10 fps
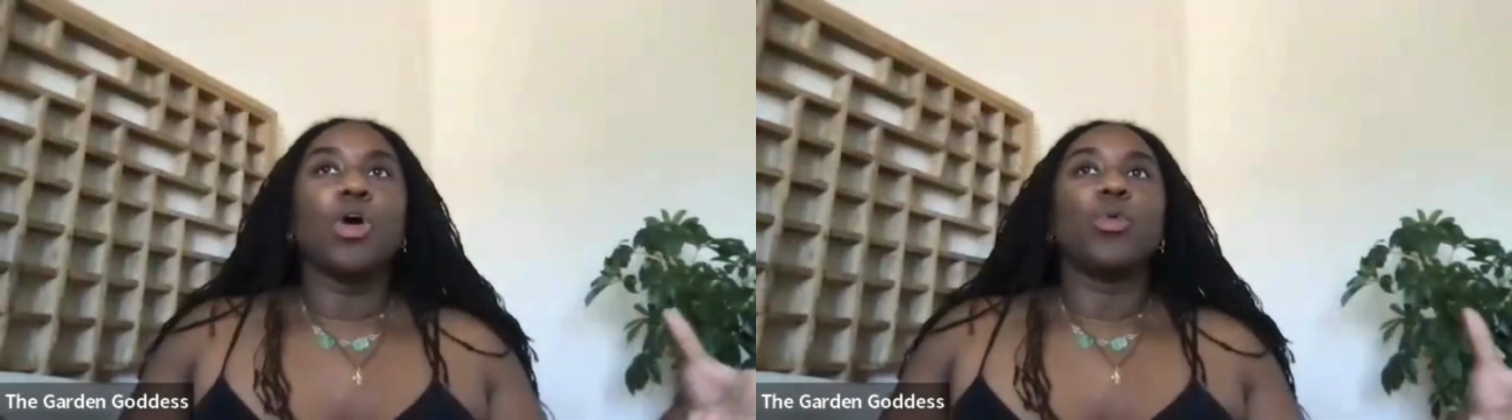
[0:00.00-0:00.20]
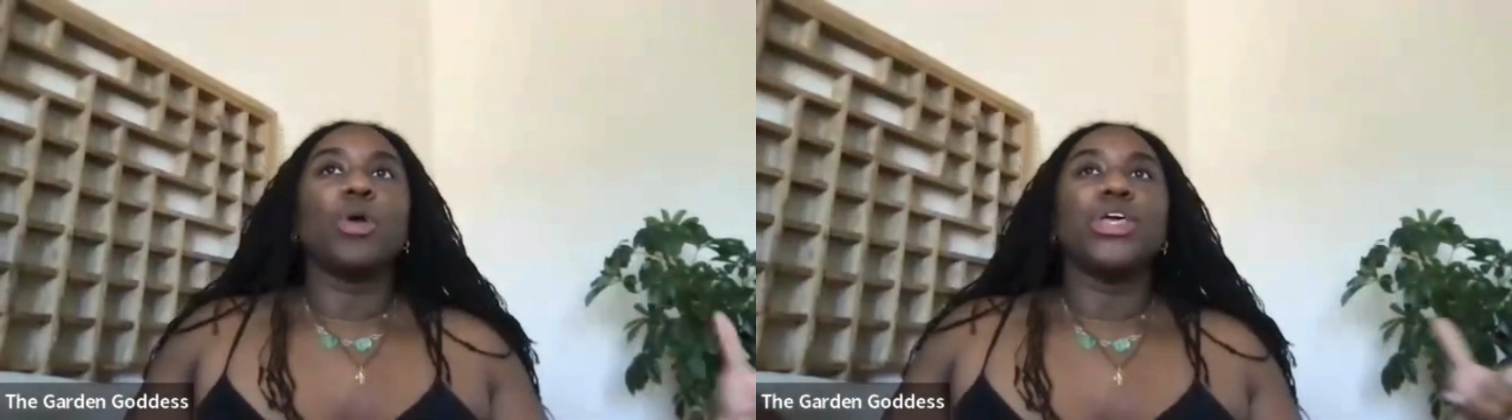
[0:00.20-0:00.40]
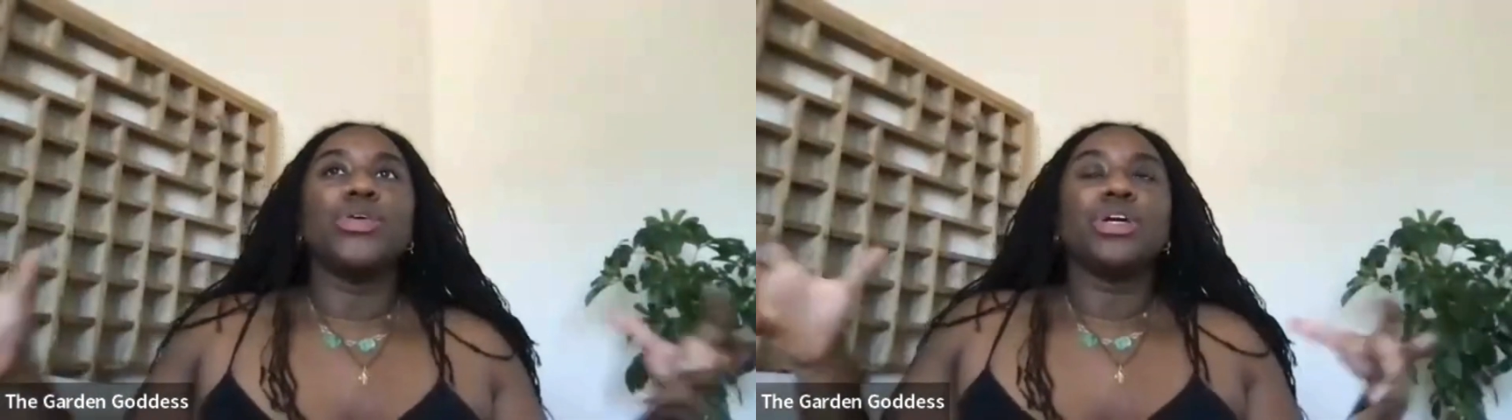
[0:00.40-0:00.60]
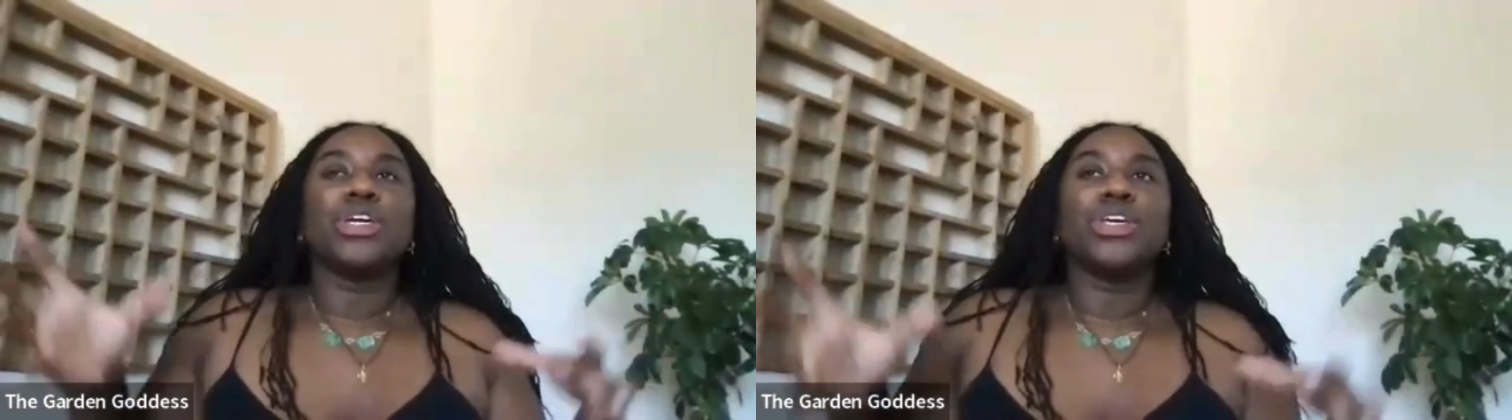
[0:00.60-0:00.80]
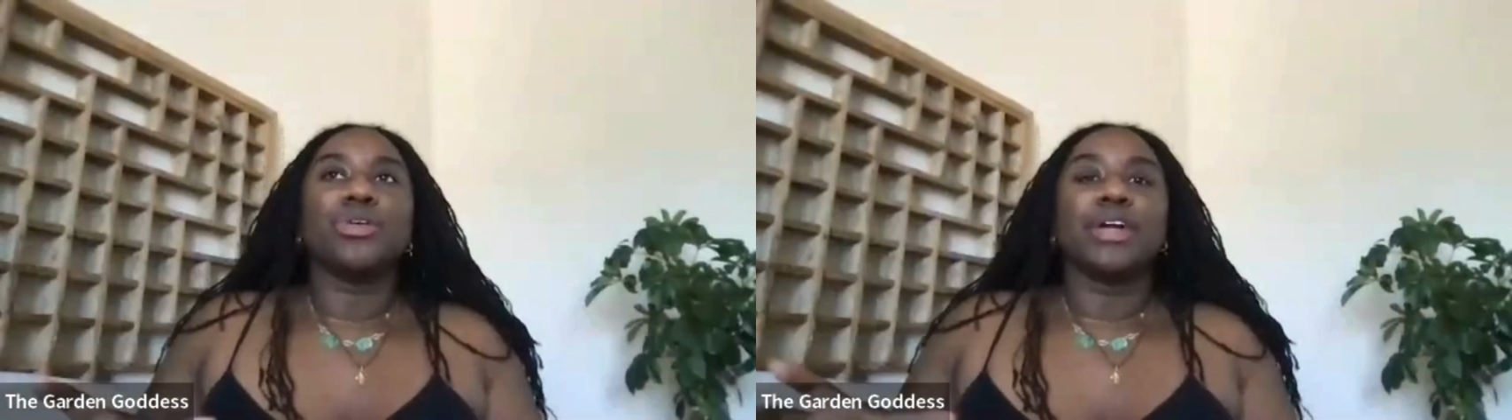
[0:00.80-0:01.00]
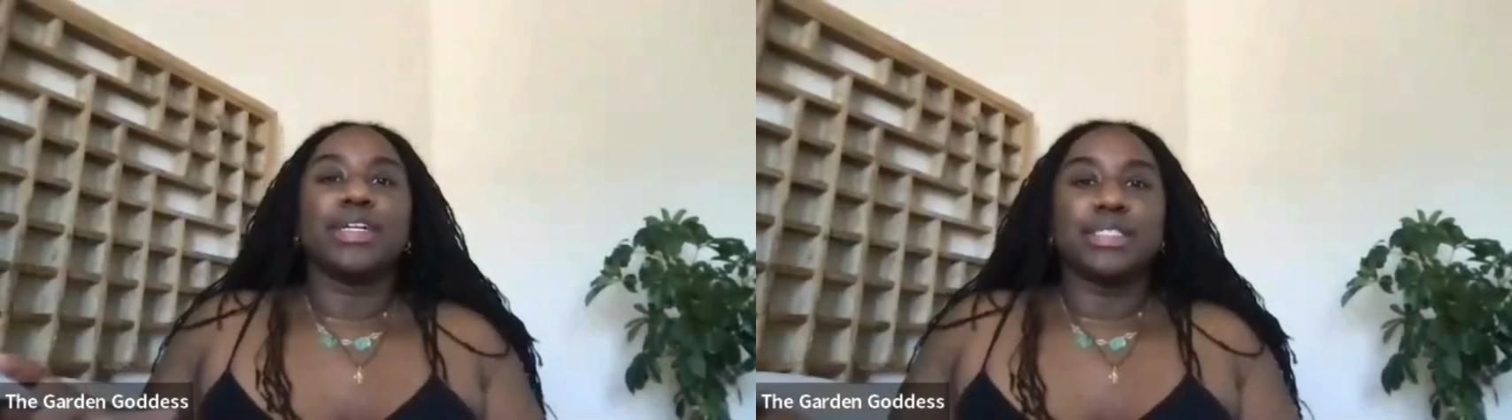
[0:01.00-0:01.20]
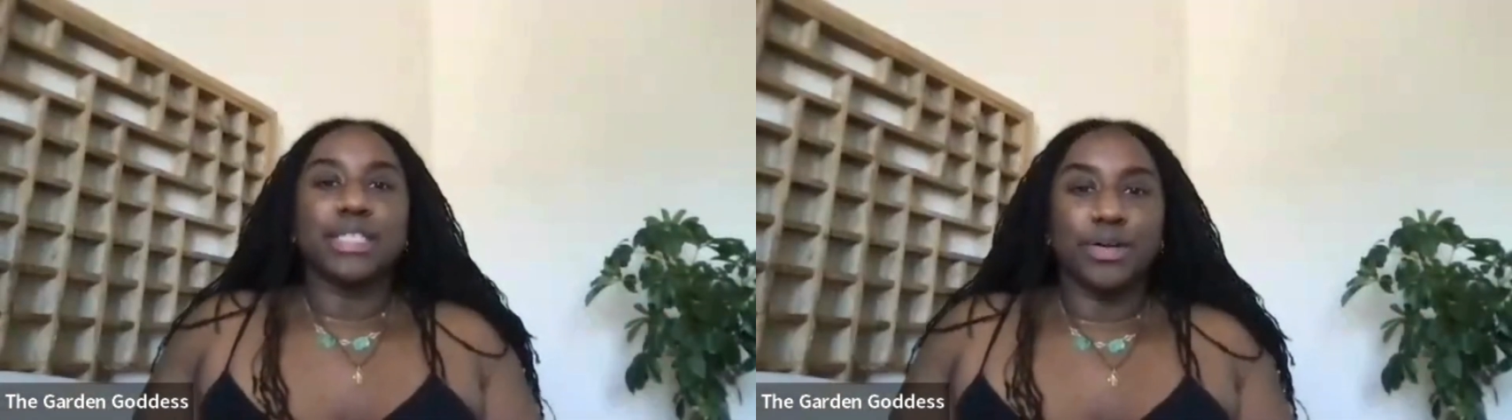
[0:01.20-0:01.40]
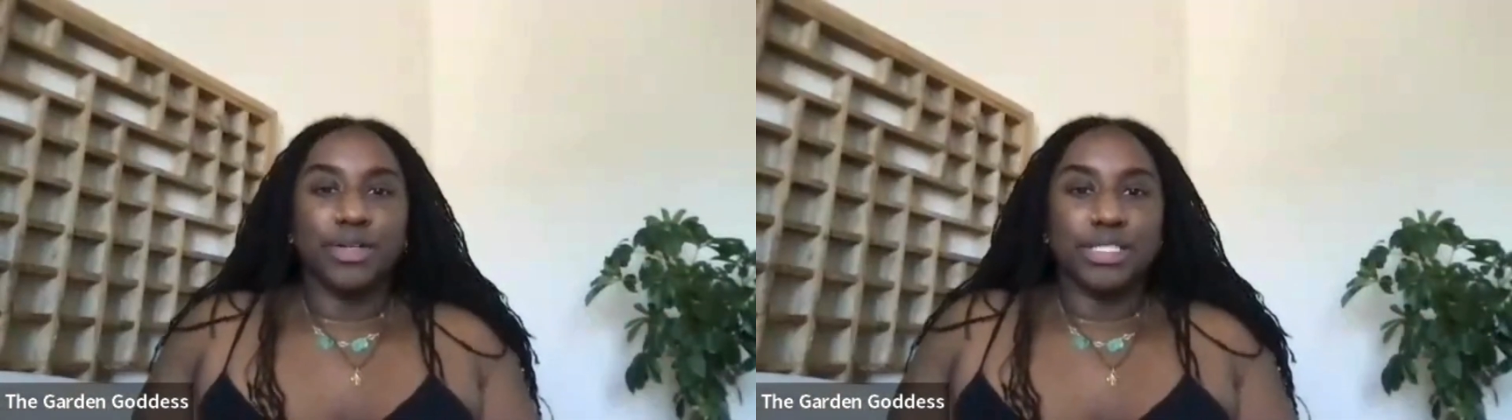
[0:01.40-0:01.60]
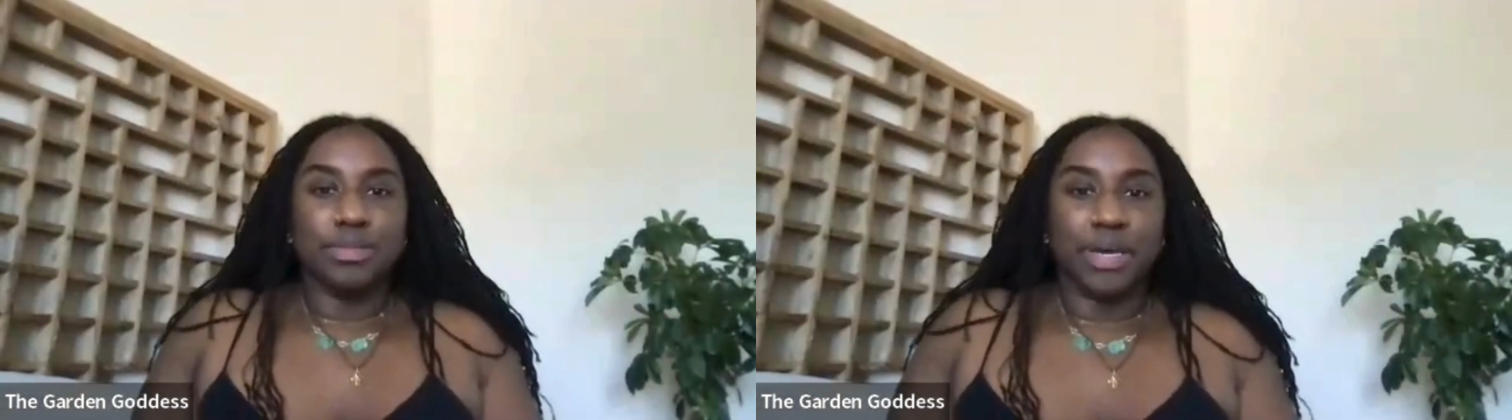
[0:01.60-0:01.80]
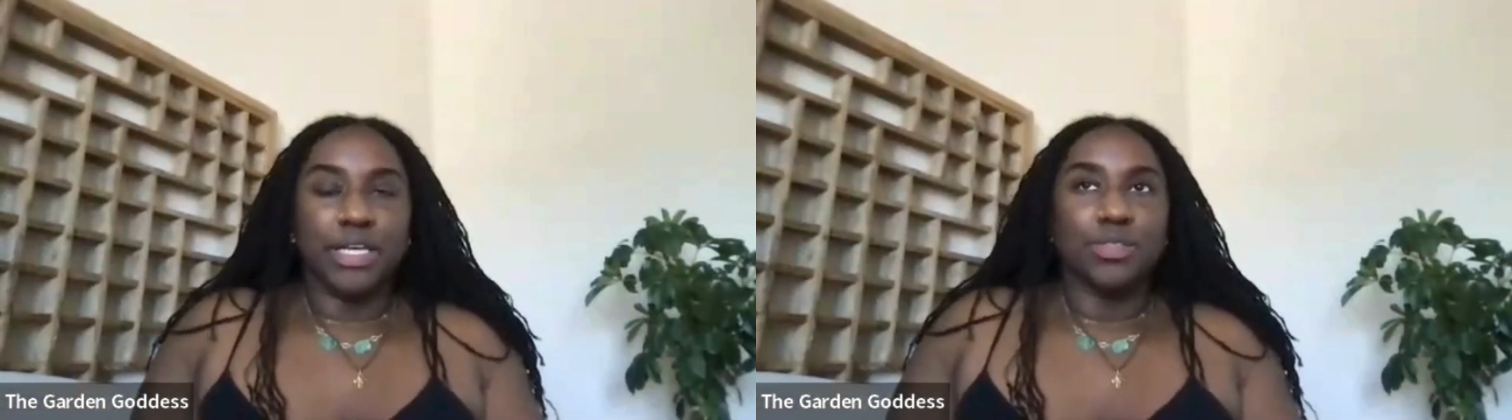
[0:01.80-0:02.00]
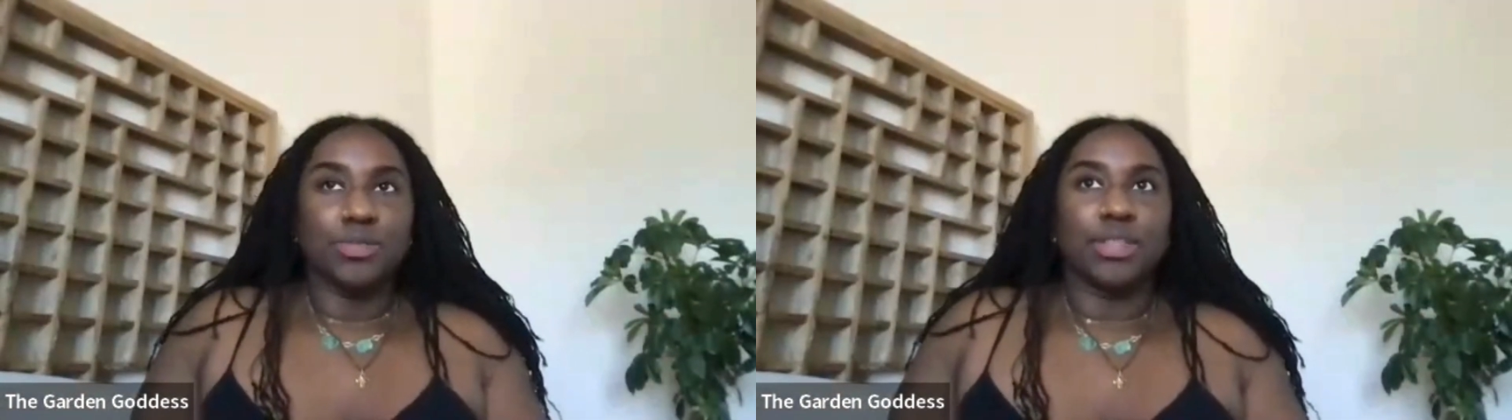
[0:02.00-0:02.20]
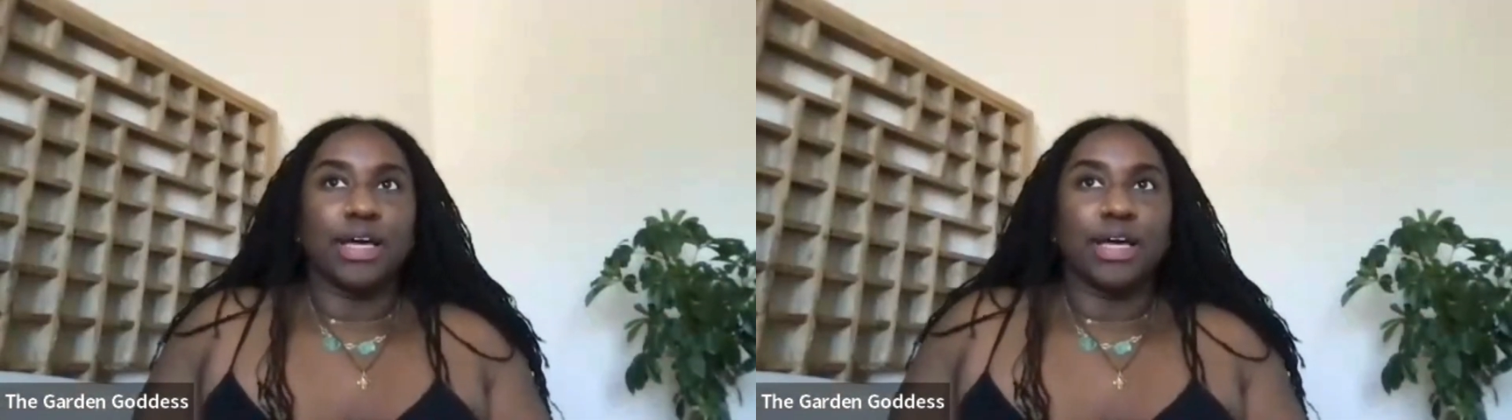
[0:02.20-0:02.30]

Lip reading: a way you can curate sacred space